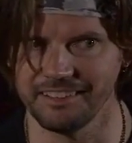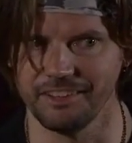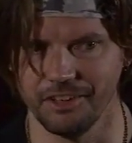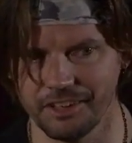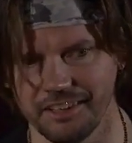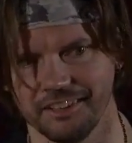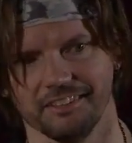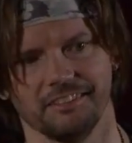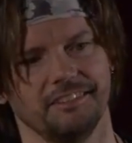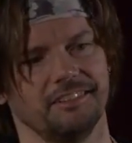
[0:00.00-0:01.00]
Look at you.
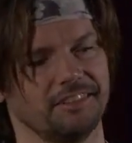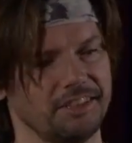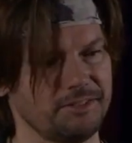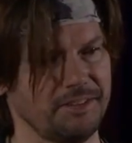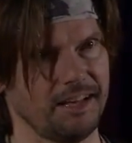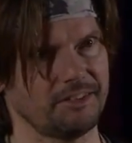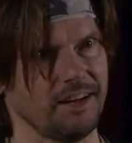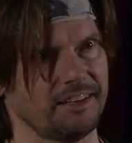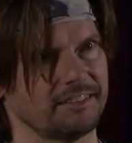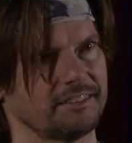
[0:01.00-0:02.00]
Look at you in that
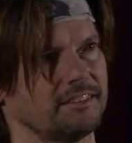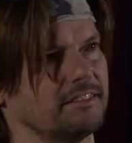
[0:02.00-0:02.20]
dress.